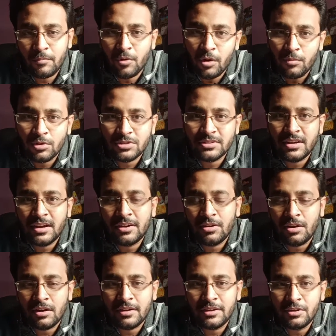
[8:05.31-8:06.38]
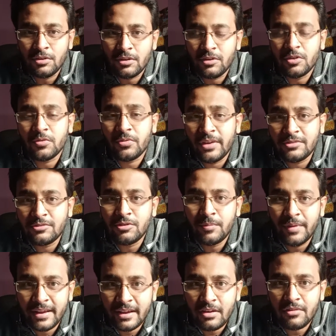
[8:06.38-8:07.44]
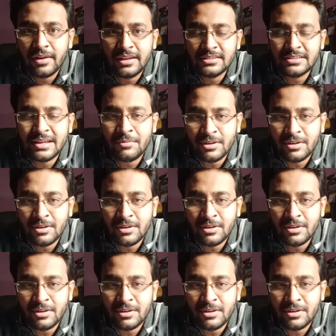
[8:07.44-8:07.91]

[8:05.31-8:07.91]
promotion, or your face will be recognized